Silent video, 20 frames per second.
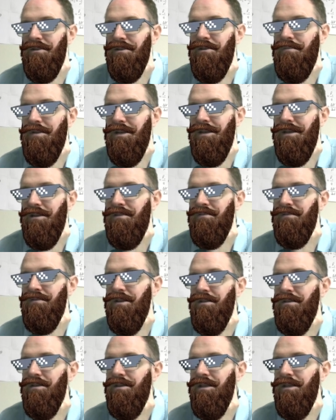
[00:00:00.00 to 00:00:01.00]
magnetic
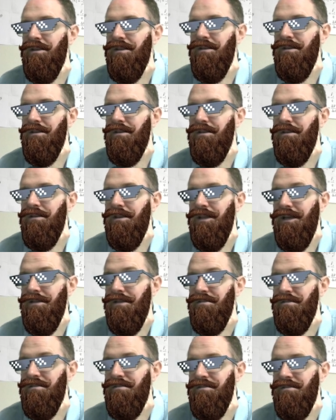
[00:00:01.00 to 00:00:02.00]
field in the
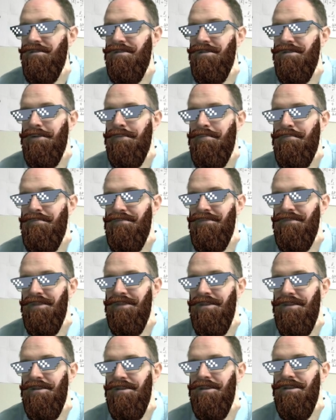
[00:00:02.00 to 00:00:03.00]
lens?
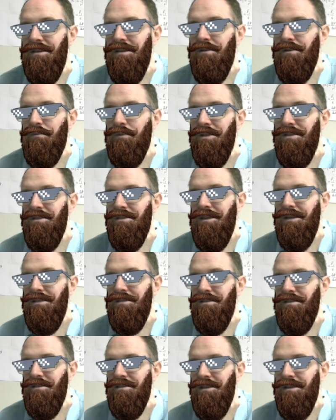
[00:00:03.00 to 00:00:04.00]
What's the
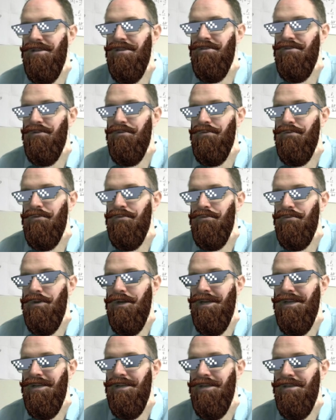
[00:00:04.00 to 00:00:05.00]
instantaneous
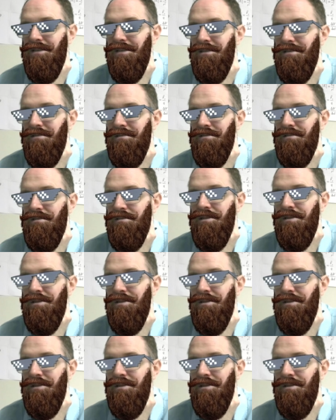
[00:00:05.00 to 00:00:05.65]
radius?